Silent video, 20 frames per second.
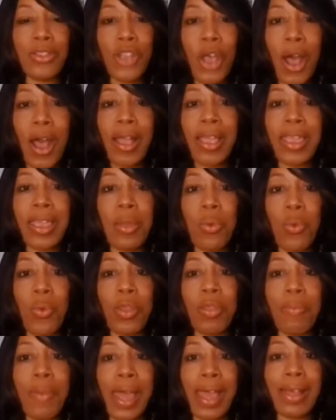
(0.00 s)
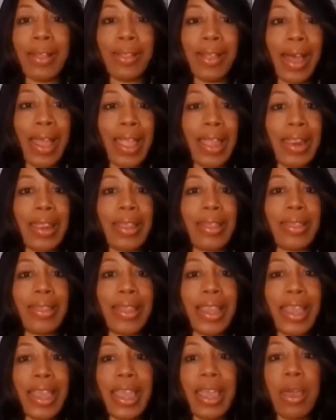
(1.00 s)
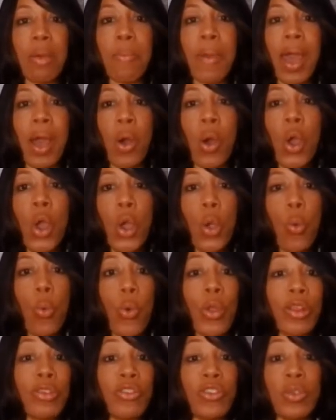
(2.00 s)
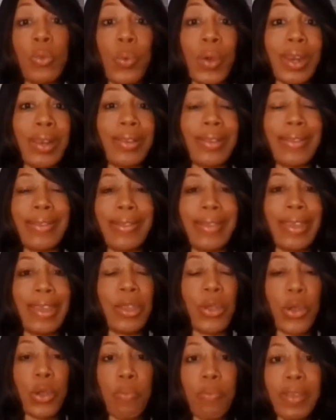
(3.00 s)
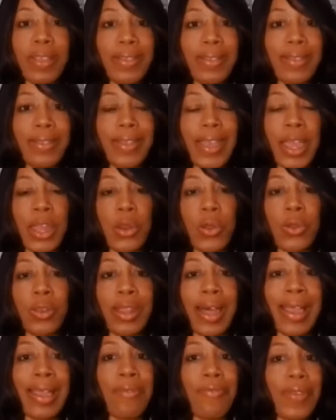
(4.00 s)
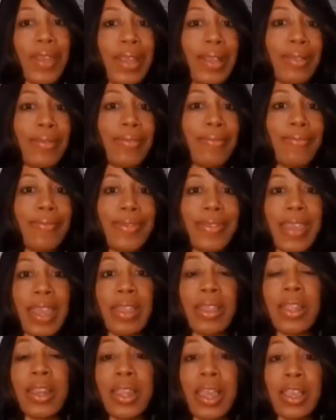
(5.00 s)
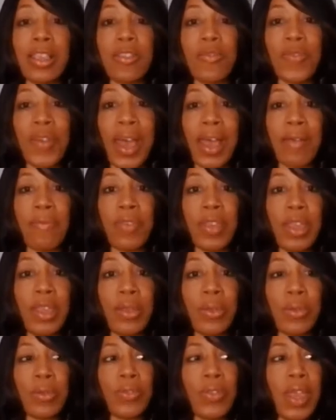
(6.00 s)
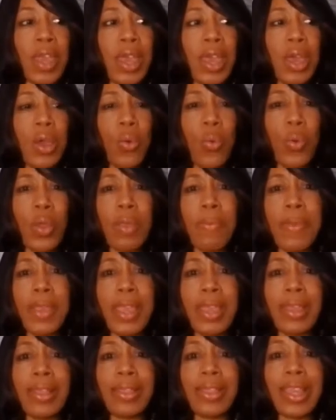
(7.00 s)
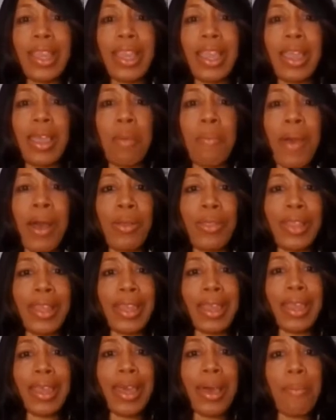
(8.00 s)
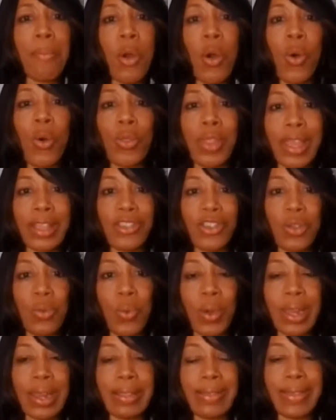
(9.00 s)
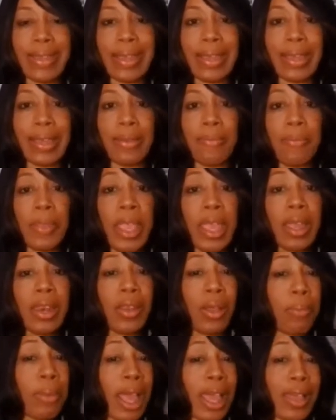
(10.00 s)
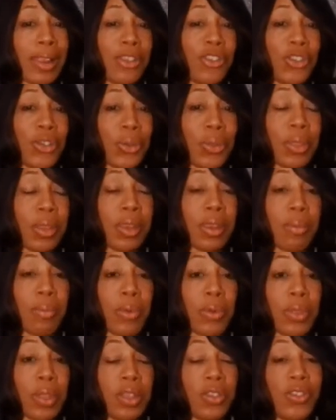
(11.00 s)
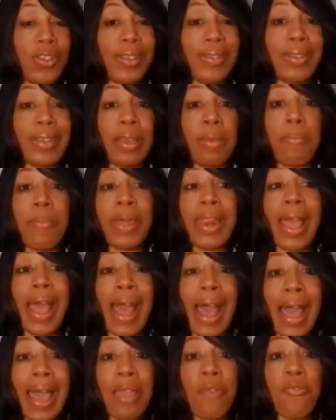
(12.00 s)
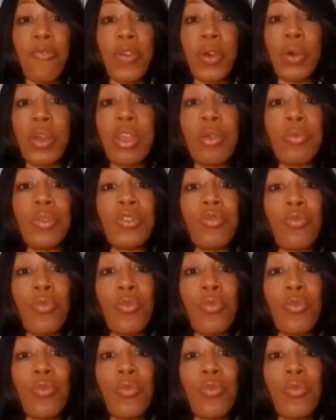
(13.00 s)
talking with my client and thinking about where she wanted to see her business and her life in, say, the next five years, we began thinking about the income goal that she wanted to hit. Now, I'm not going to share the number that she said, but I felt it was